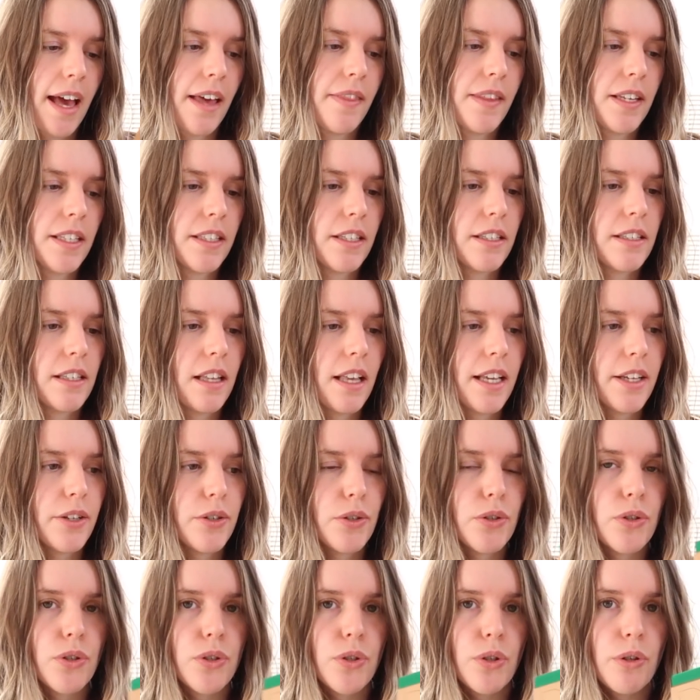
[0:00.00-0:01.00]
and this is
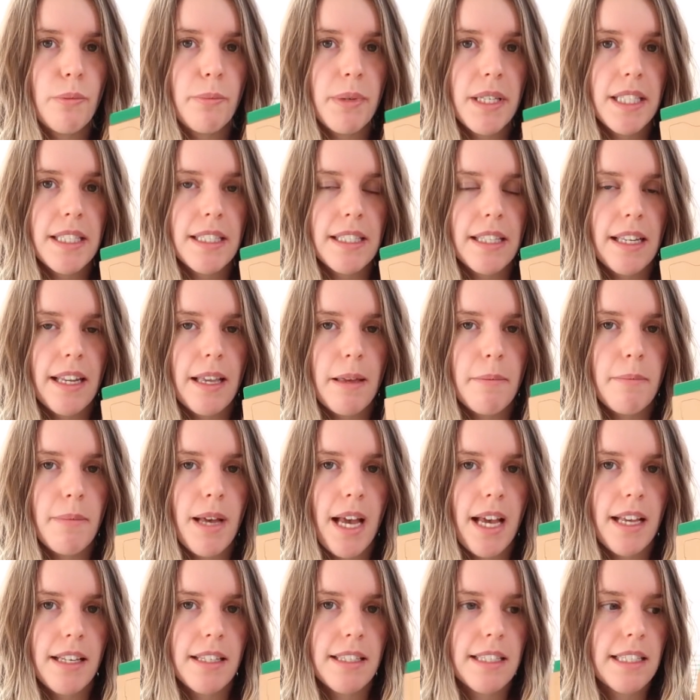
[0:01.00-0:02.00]
like super slim
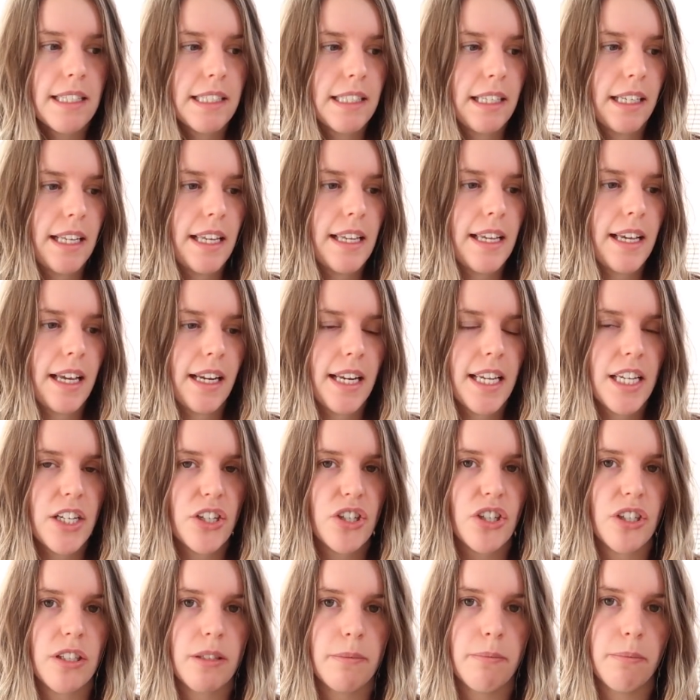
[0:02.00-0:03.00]
and sleek, and he
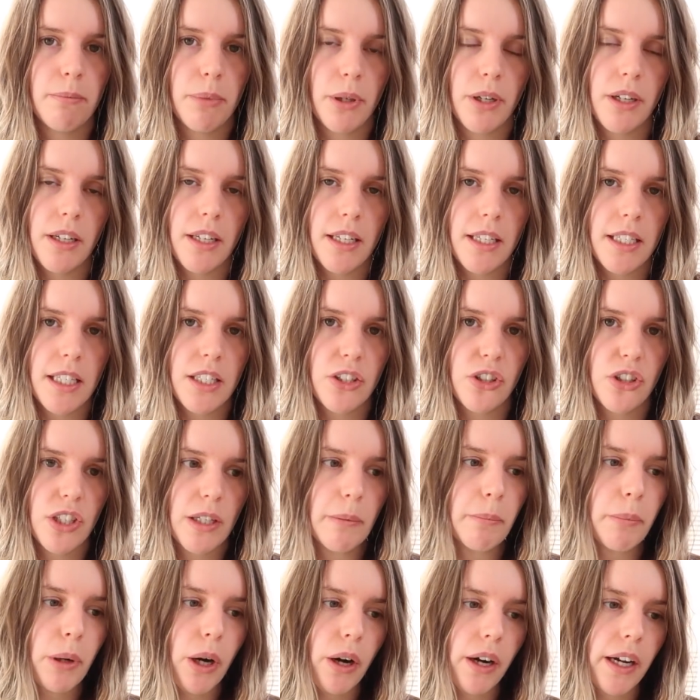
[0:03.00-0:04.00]
can just put it in his
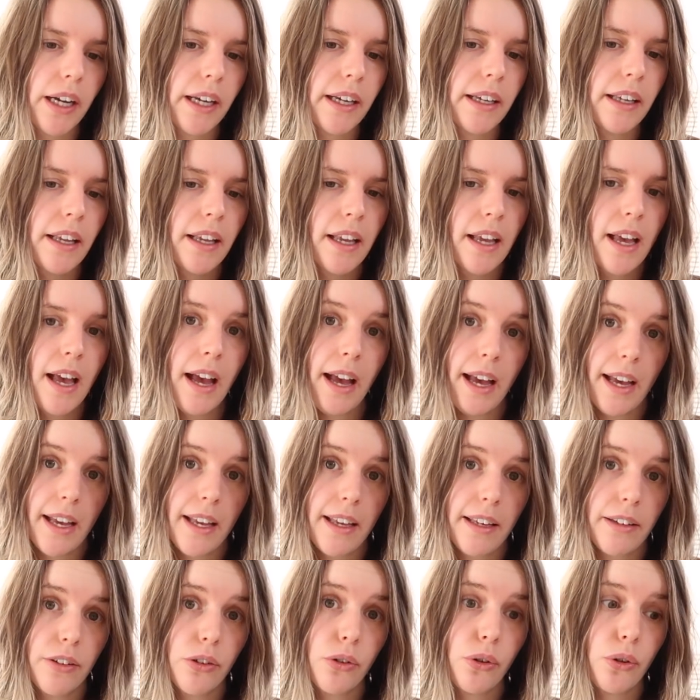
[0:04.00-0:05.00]
jean pocket
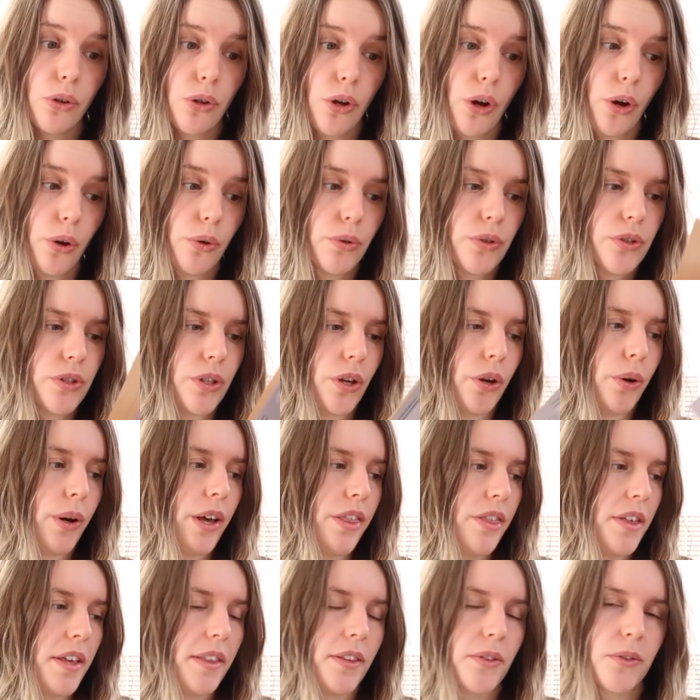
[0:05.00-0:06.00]
and go. So
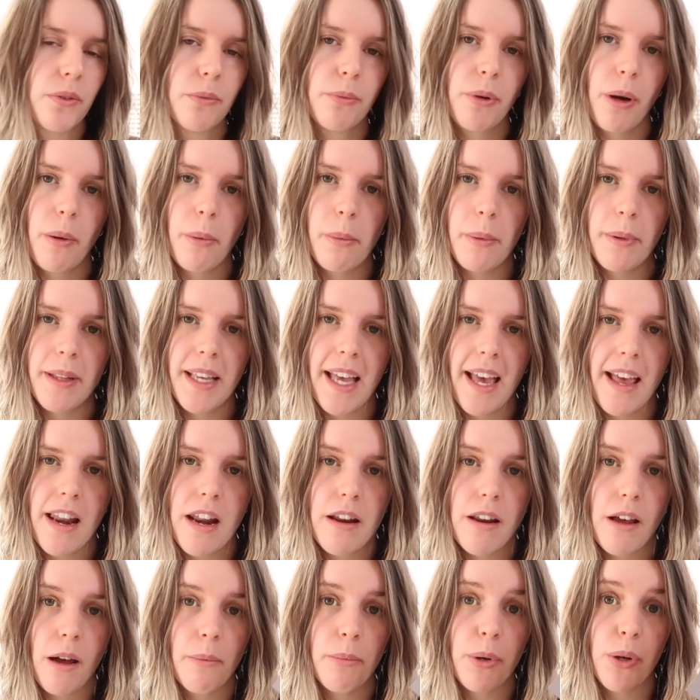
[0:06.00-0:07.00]
I think this will probably
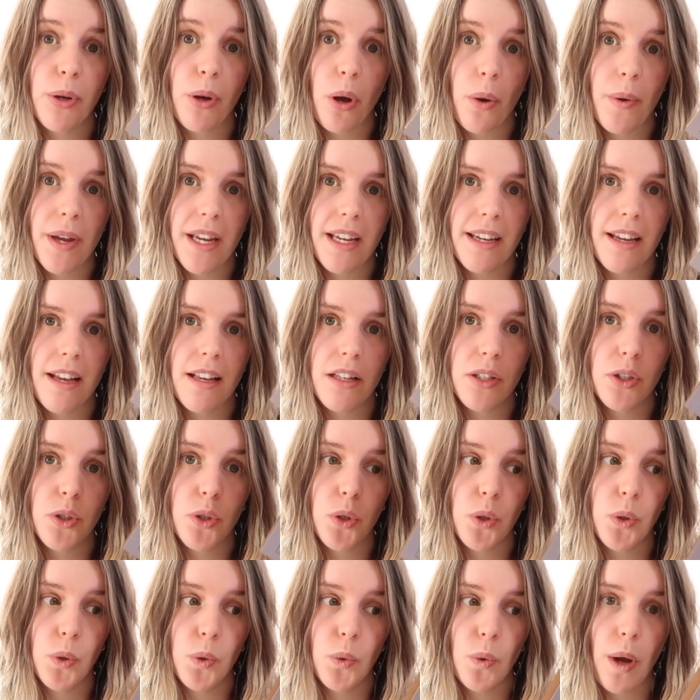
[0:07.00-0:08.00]
end up going
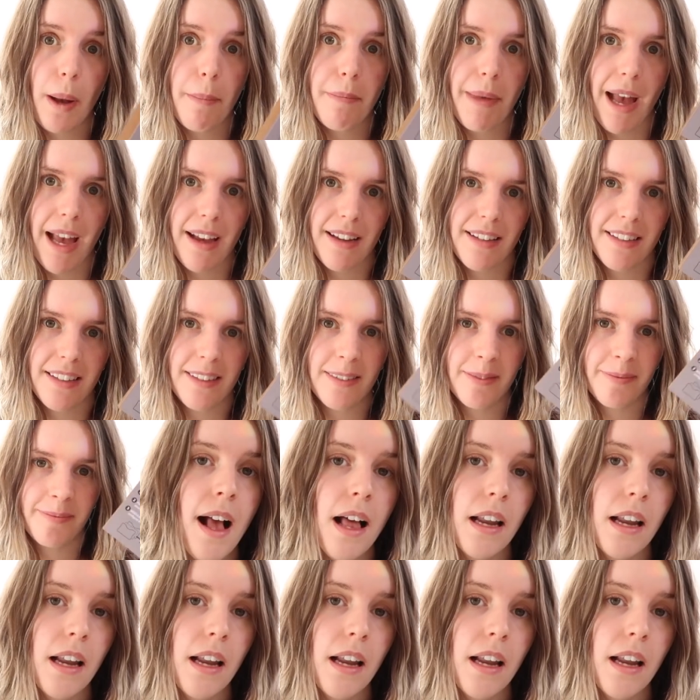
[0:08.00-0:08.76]
to Max.